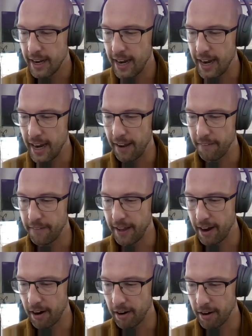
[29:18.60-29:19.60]
And
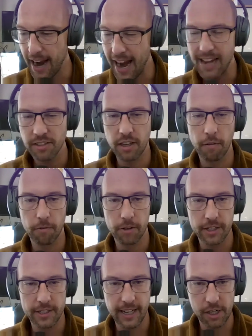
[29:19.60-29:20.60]
they are asking for
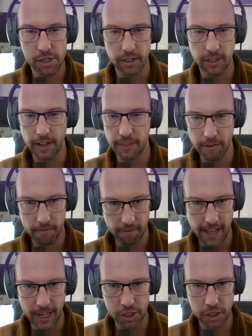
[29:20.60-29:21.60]
attention, and they're
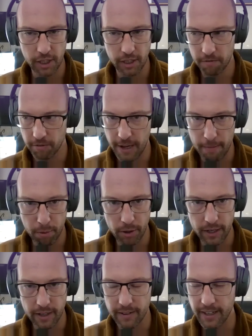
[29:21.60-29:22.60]
flashy and
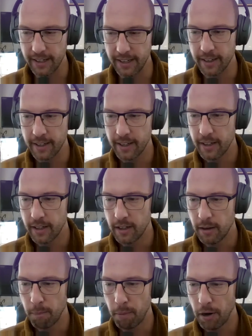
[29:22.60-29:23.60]
flamboyant. And
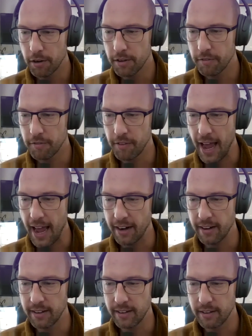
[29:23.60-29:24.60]
part of that,
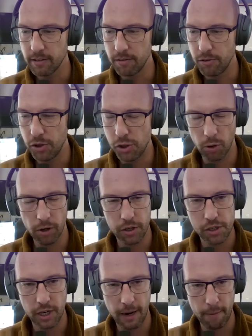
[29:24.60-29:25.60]

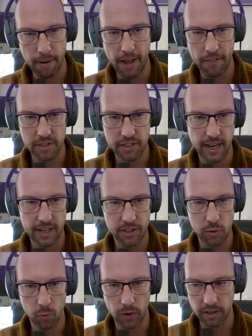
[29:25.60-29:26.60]
George
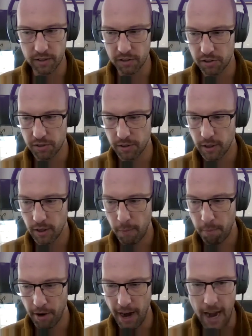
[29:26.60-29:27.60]
hypothesized, was
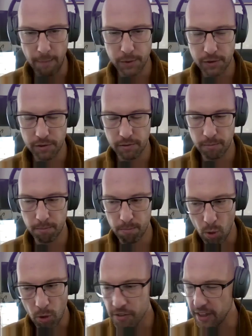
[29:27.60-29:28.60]
perhaps
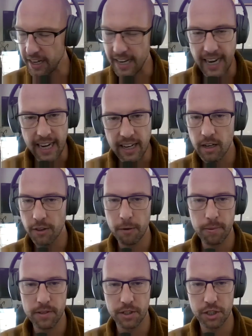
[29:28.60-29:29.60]
more than any other
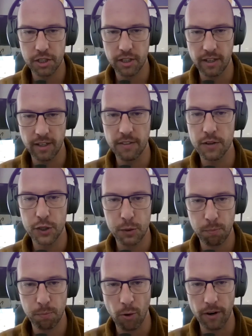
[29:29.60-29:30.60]
position in the
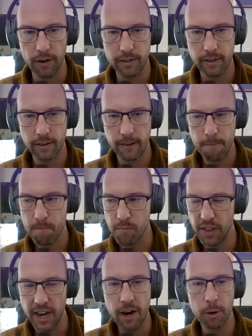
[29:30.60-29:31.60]
sport,
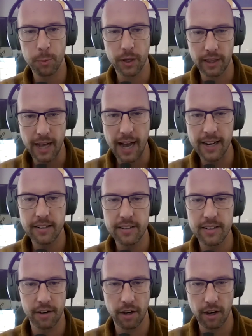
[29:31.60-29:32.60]
they are reliant
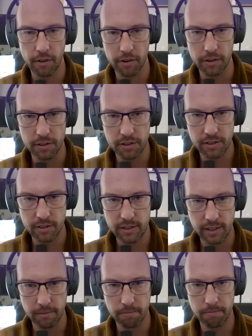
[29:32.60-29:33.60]
on others
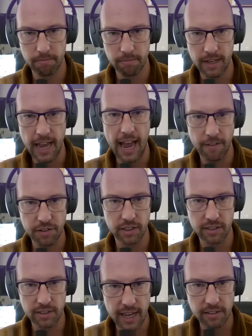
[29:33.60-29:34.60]
to have
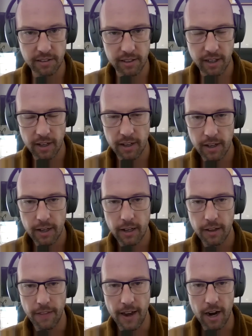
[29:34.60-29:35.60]
success.
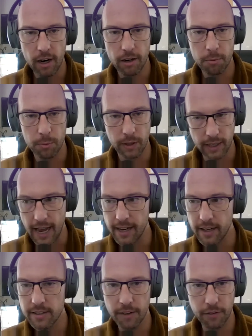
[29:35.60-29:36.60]
They are
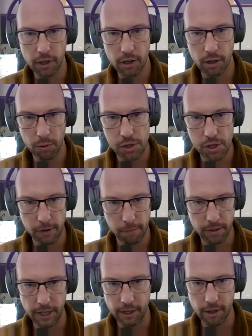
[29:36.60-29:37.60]
reliant on the coach and the
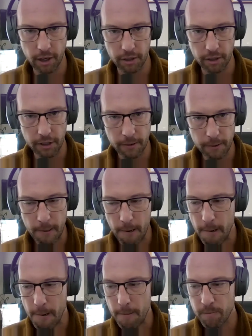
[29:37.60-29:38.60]
play caller.
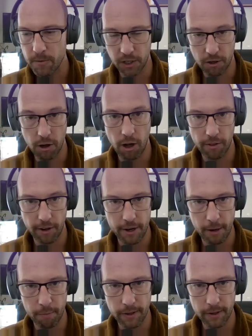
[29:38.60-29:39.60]
to call their
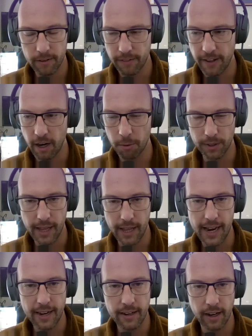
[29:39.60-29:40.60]
number. They are
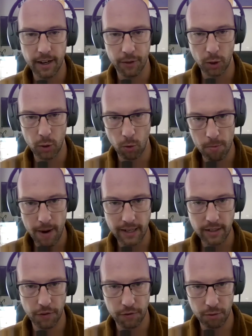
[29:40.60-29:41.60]
reliant on the
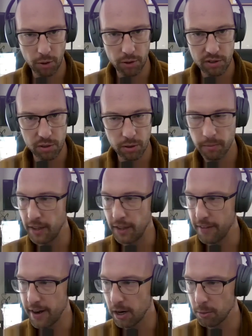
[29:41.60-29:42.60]
quarterback to throw it to them, and
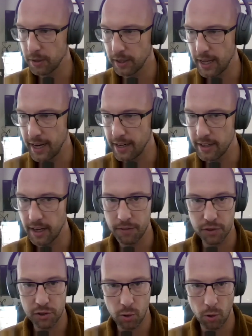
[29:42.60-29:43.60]
they are reliant on
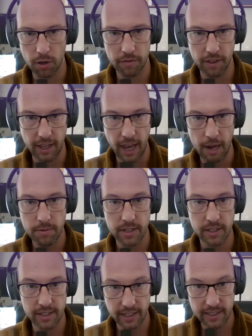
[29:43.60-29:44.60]
the score of the game to
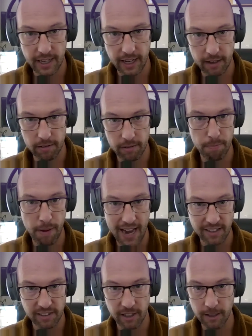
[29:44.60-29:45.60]
dictate
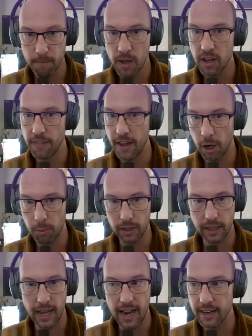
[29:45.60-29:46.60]
passing. They are
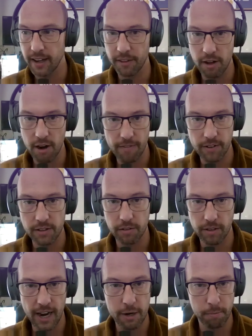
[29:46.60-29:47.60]
reliant on the offensive
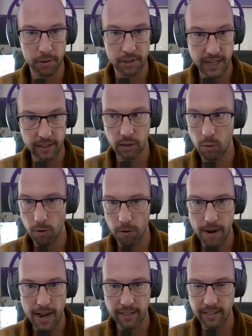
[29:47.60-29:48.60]
line to protect the
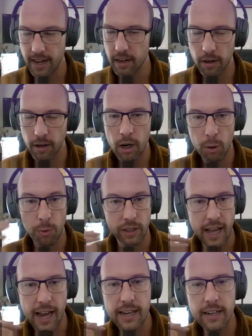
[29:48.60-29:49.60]
quarterback. They are
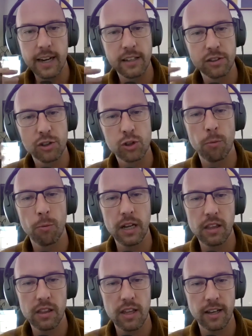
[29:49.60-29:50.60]
reliant on so many
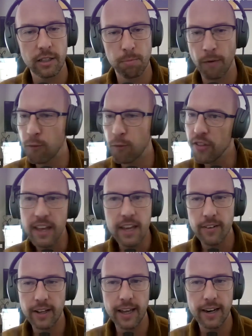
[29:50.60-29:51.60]
things before they
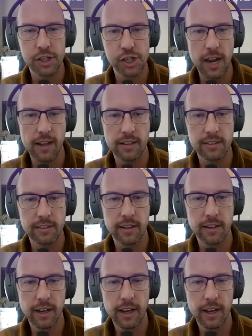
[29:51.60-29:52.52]
even get a chance.